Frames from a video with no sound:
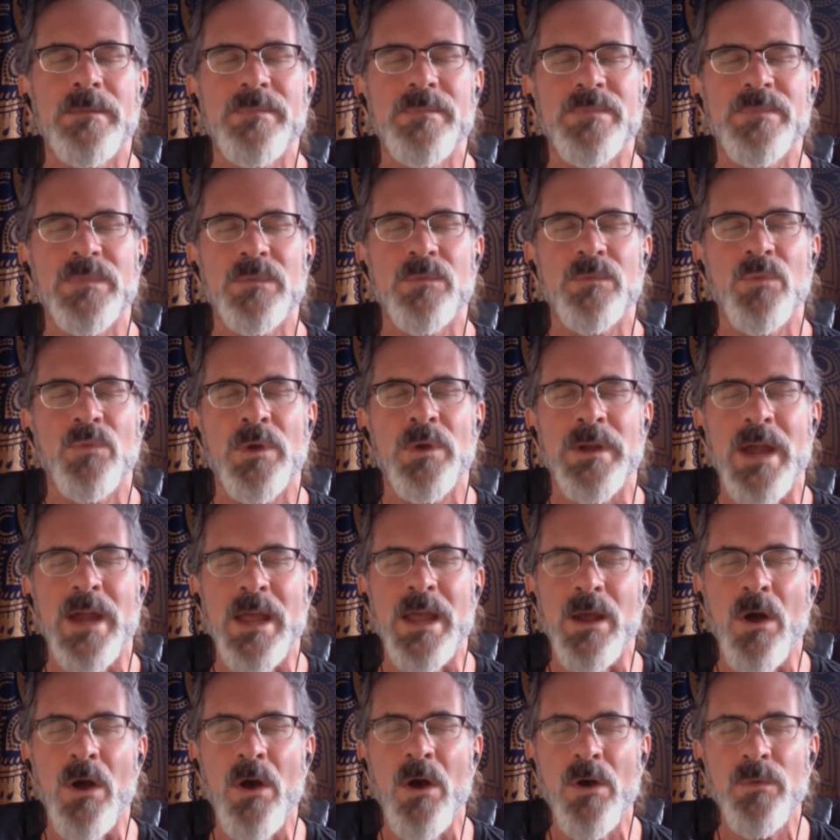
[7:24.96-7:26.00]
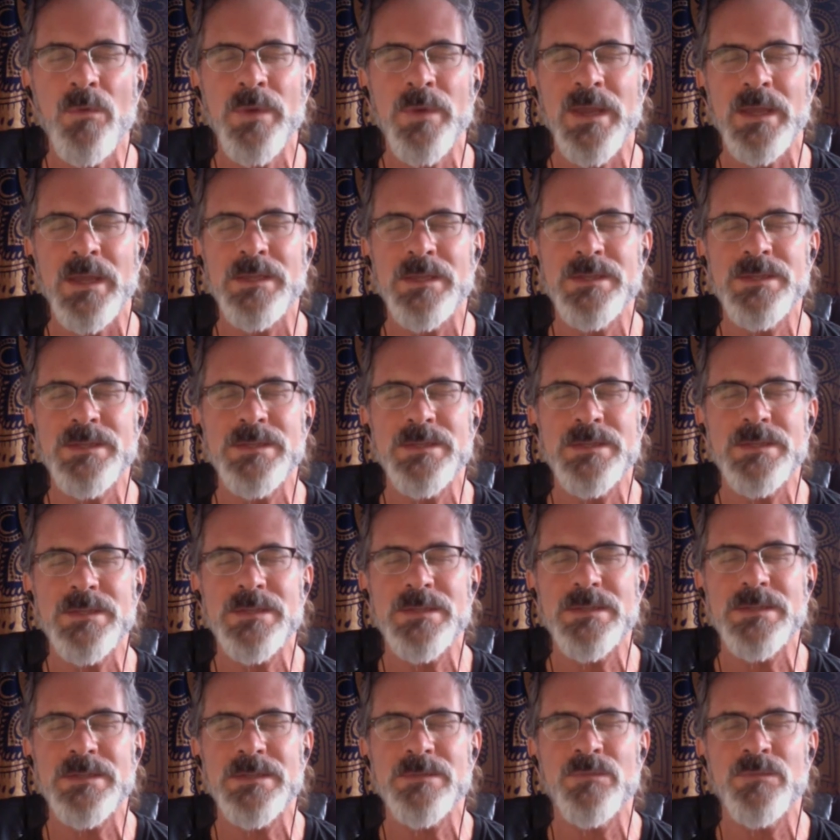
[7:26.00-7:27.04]
what I
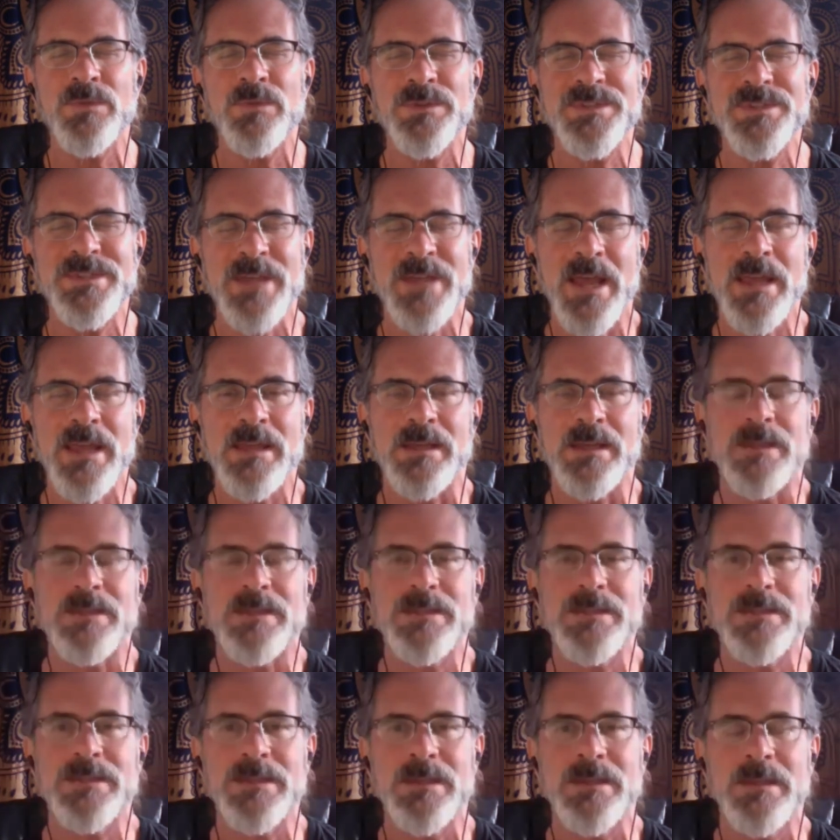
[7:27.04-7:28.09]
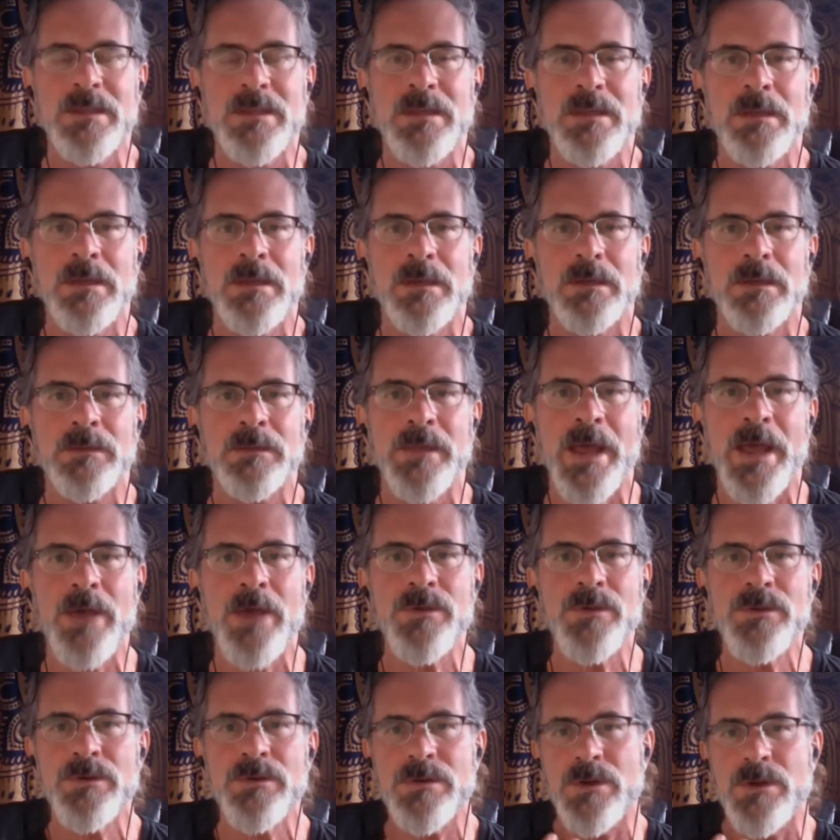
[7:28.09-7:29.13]
always will say is allow
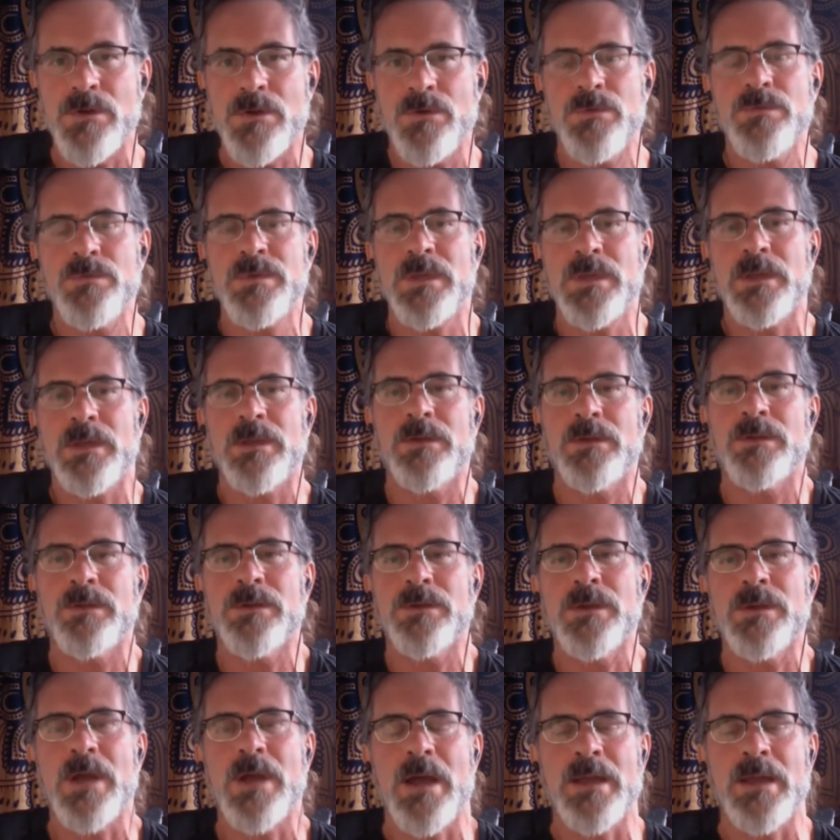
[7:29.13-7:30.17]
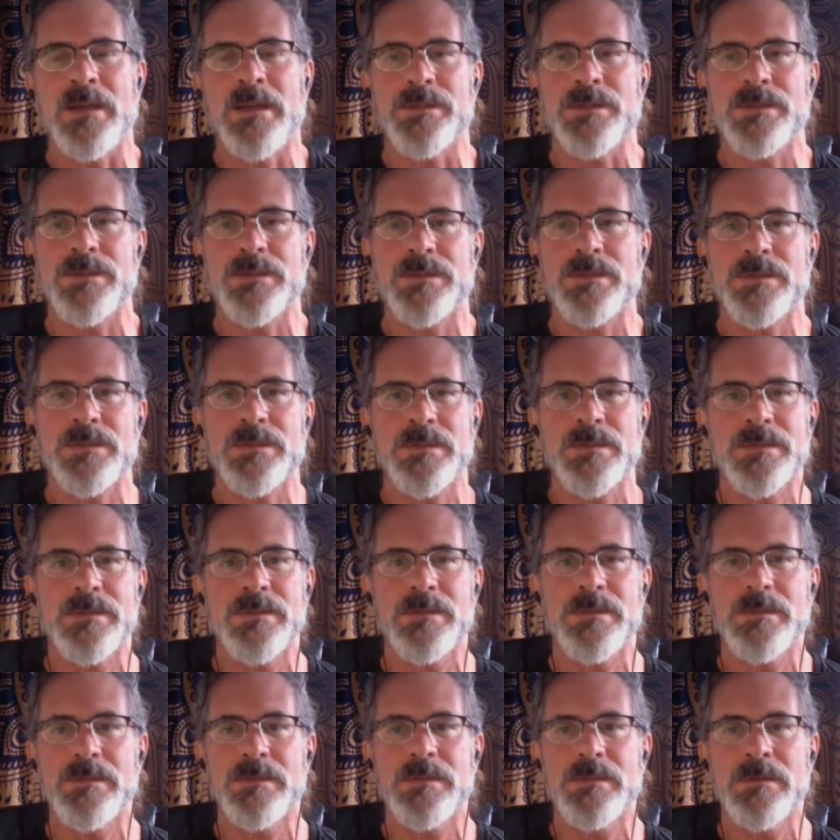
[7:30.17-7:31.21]
your own inner guidance
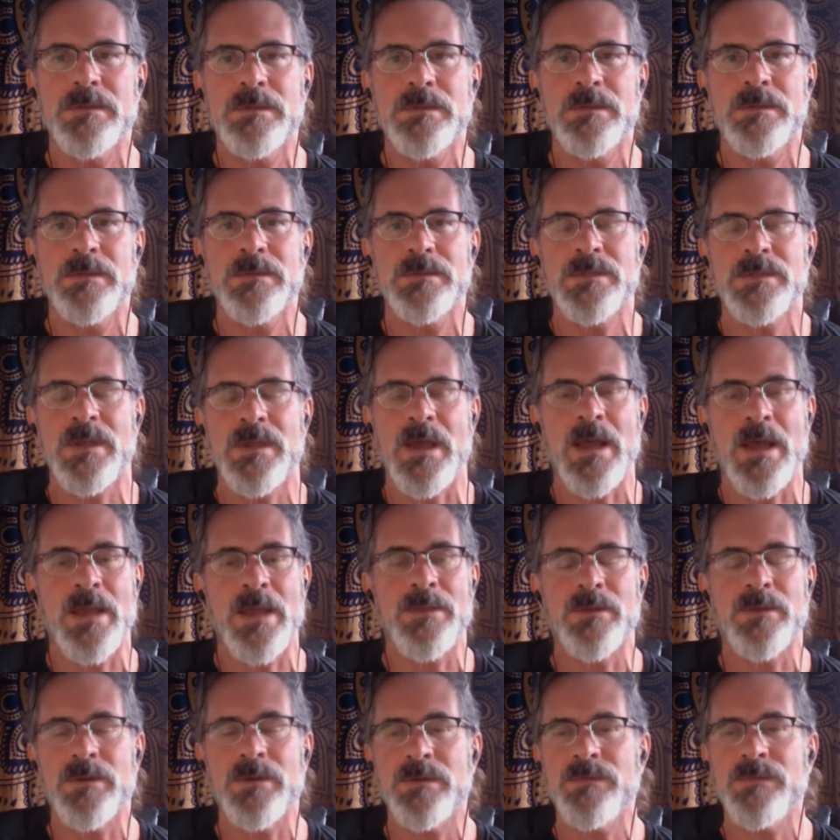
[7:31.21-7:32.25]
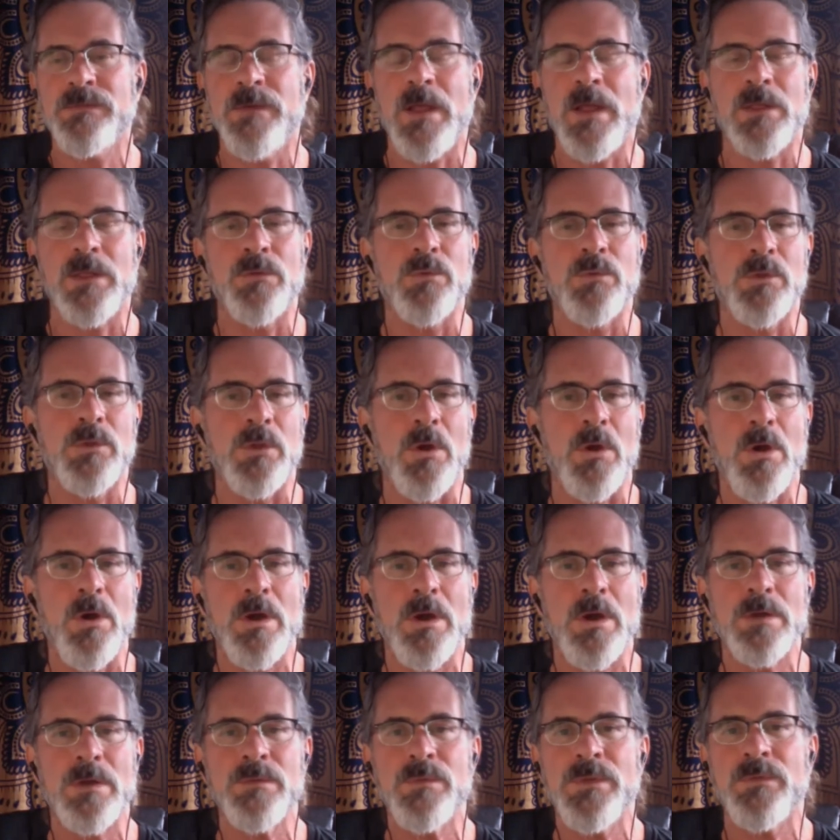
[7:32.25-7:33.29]
to either follow
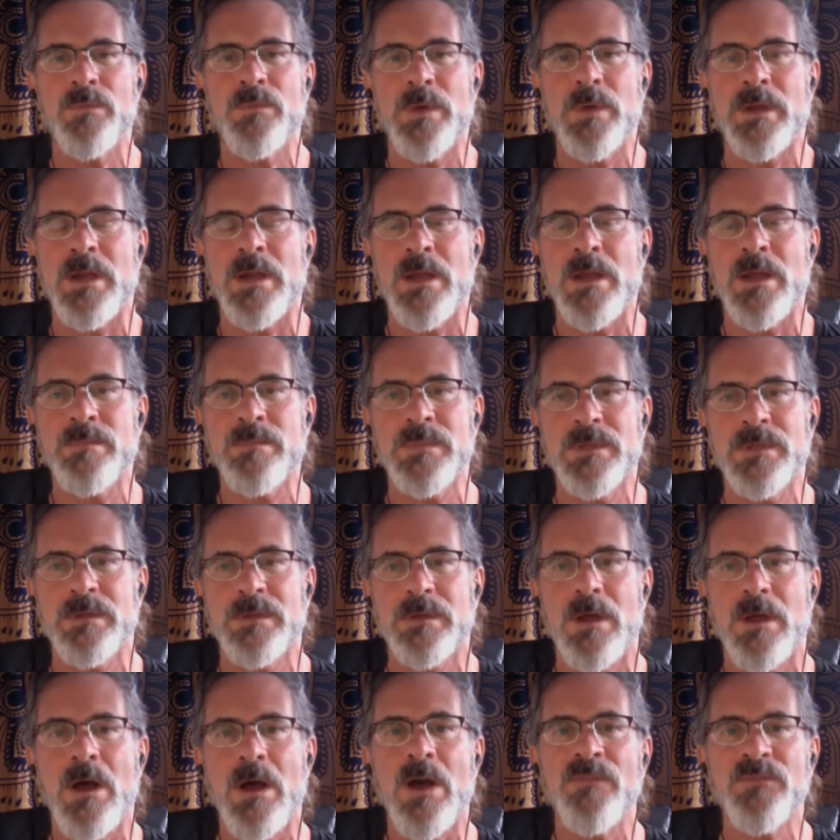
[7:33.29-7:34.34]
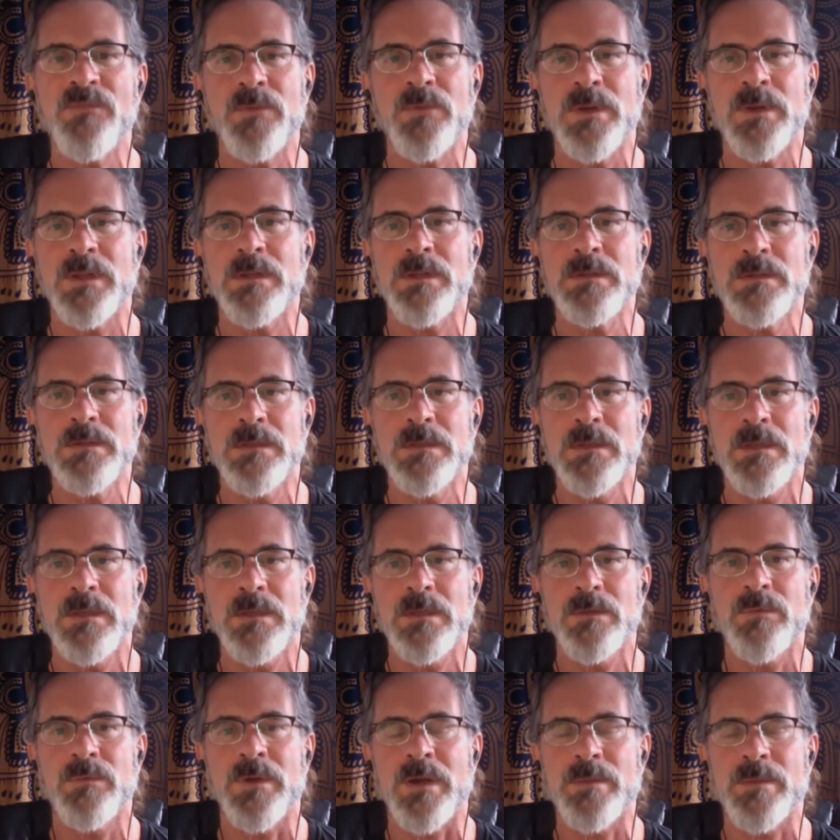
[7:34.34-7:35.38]
along with what I'm offering,
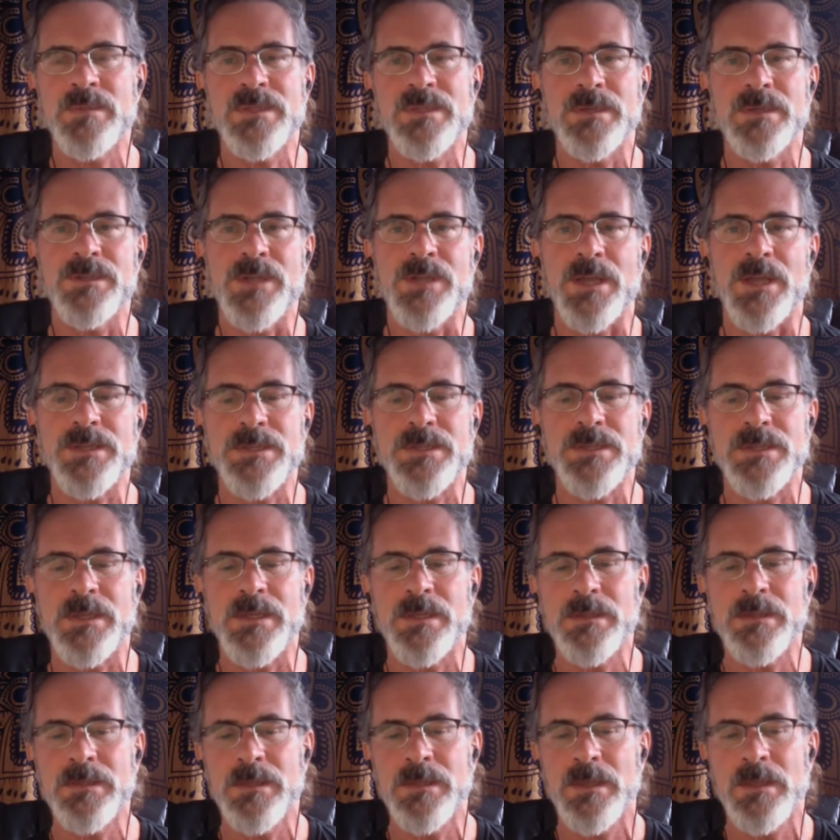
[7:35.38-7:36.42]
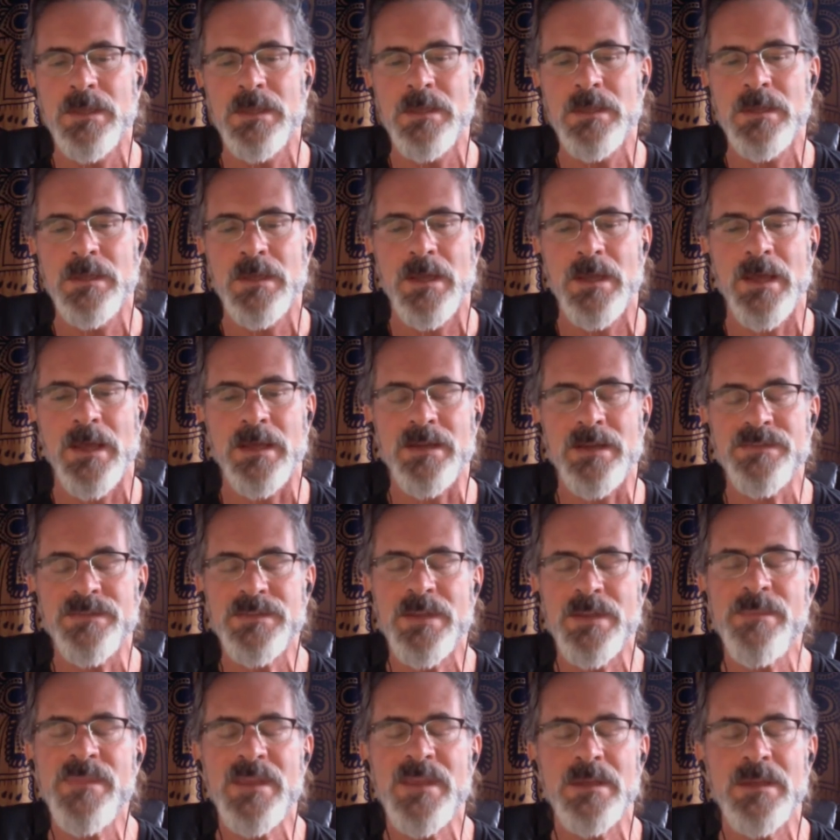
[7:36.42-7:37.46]
what I'm suggesting. And if
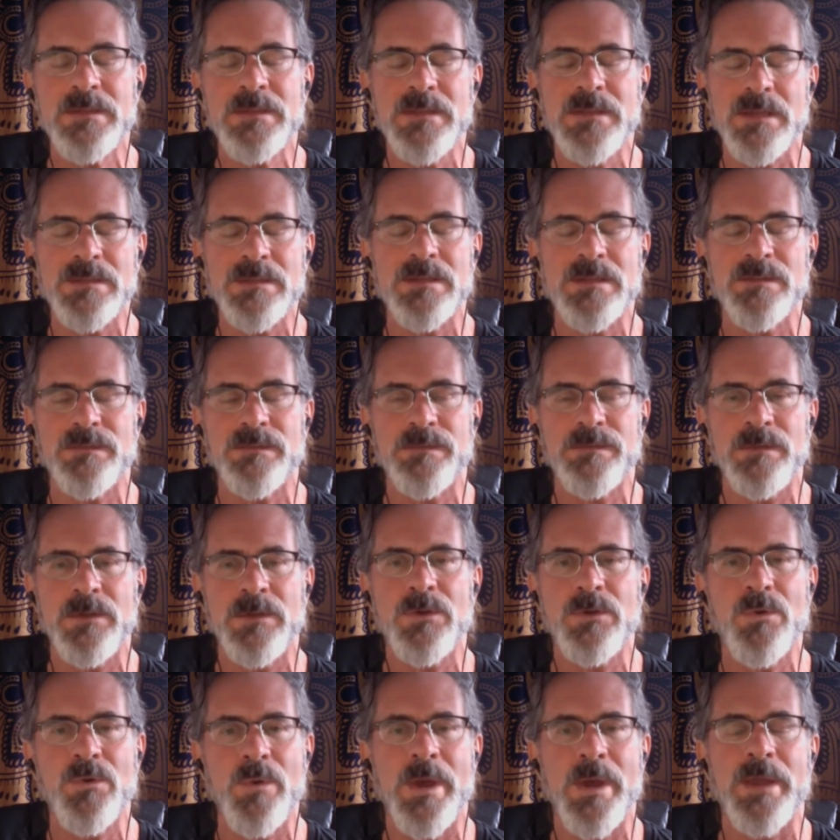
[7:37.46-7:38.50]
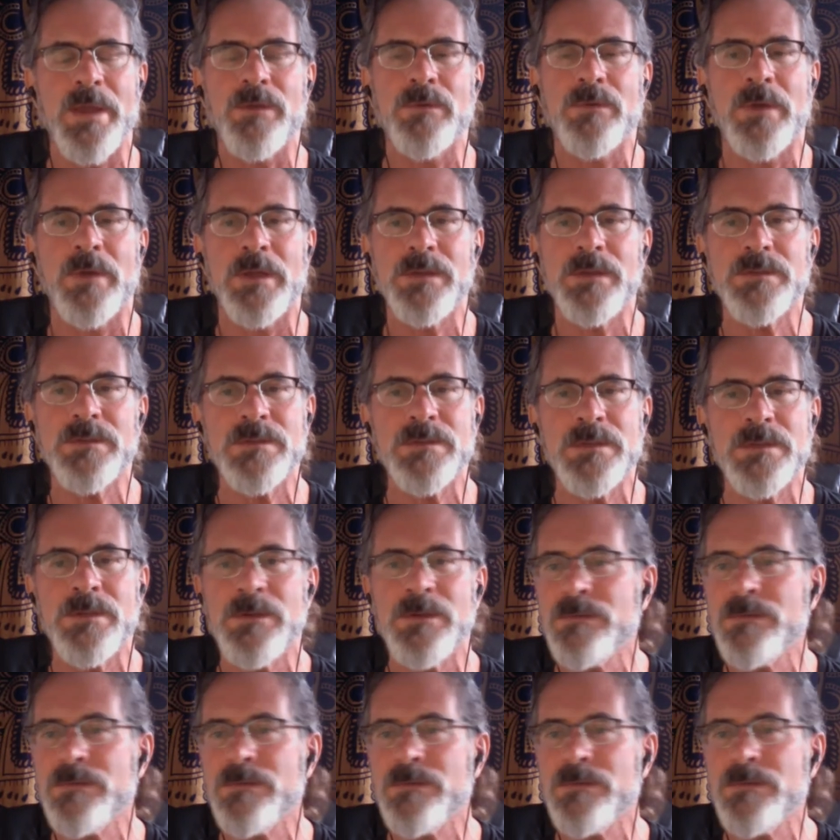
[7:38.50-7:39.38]
something doesn't feel quite right to you,